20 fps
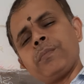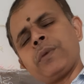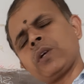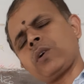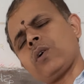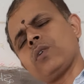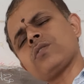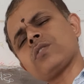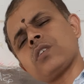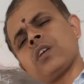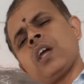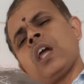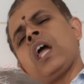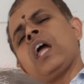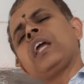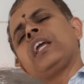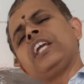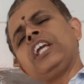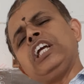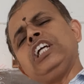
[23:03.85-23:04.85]
Because
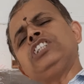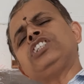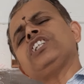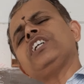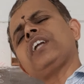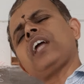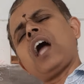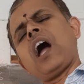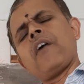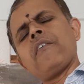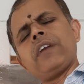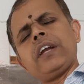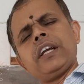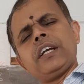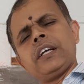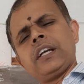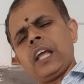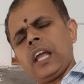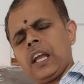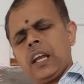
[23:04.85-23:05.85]
each and every
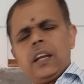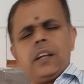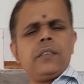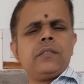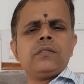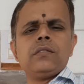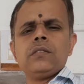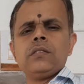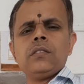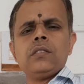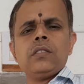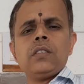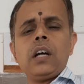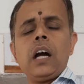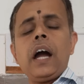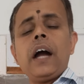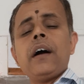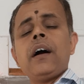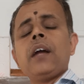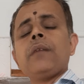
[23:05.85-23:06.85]
day
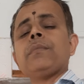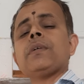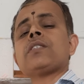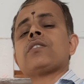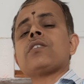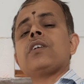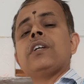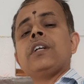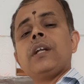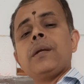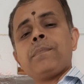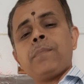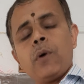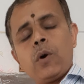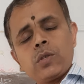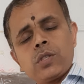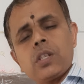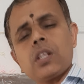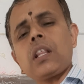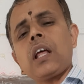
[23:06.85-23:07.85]
I must
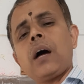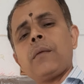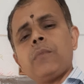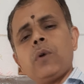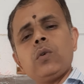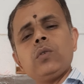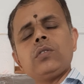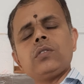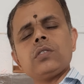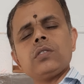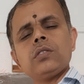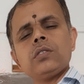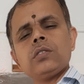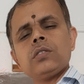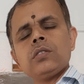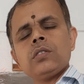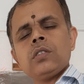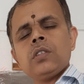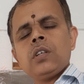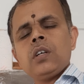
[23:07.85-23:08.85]
deposit the amount,
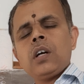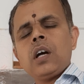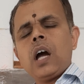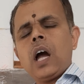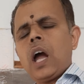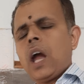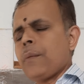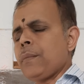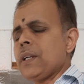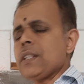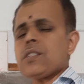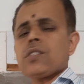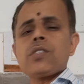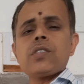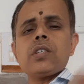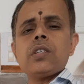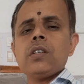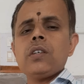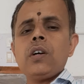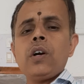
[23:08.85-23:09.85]
I
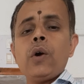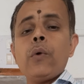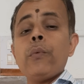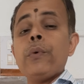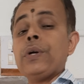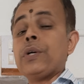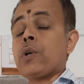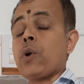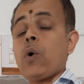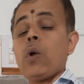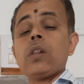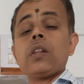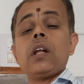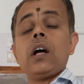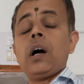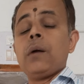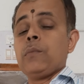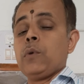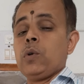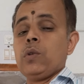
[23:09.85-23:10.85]
must withdraw
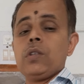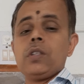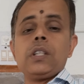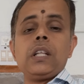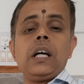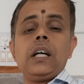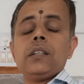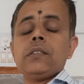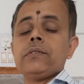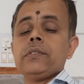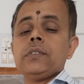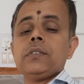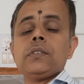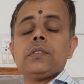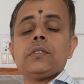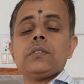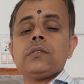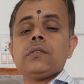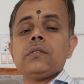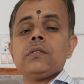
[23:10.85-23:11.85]
the amount.
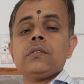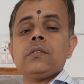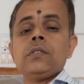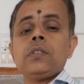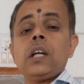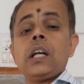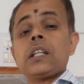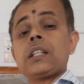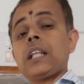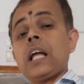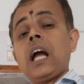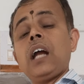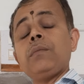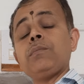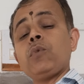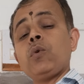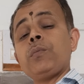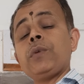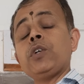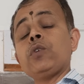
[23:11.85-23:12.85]
At that
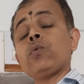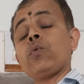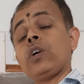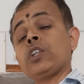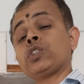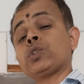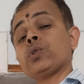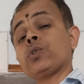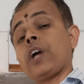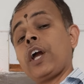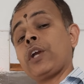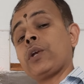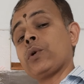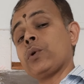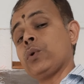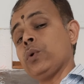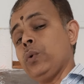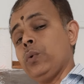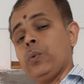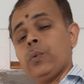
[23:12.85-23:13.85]
moment what should I
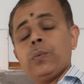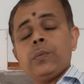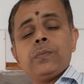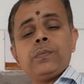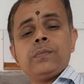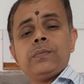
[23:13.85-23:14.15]
do?